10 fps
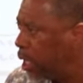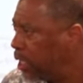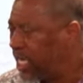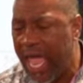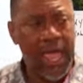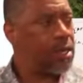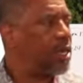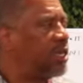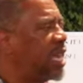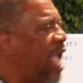That,
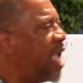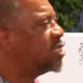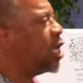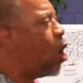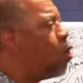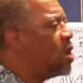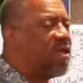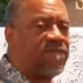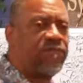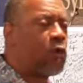that has only
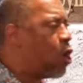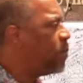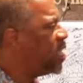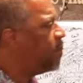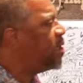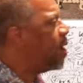formed me to be a